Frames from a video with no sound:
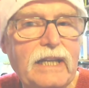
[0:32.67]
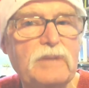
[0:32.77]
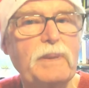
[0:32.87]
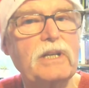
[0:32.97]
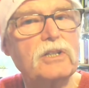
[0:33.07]

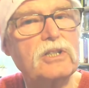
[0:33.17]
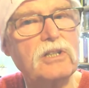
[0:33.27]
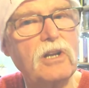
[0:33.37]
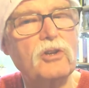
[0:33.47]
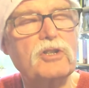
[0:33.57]
is because
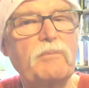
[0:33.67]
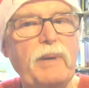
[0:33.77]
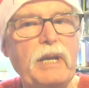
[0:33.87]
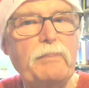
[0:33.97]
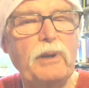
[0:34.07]
lots of
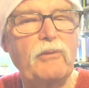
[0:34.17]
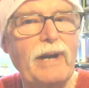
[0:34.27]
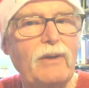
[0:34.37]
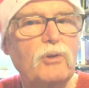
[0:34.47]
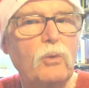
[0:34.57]
people
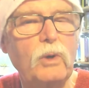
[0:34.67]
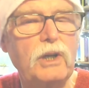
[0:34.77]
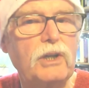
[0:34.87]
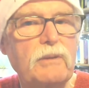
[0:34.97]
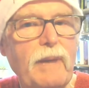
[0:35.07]
around the
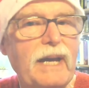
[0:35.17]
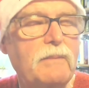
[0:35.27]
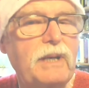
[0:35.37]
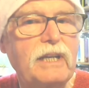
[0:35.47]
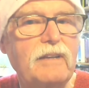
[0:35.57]
world and my
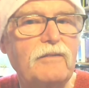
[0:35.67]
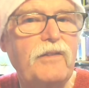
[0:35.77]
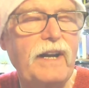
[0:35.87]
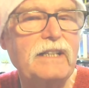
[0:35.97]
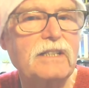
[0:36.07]
American
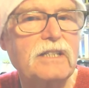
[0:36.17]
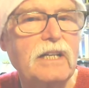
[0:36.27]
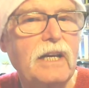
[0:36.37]
friends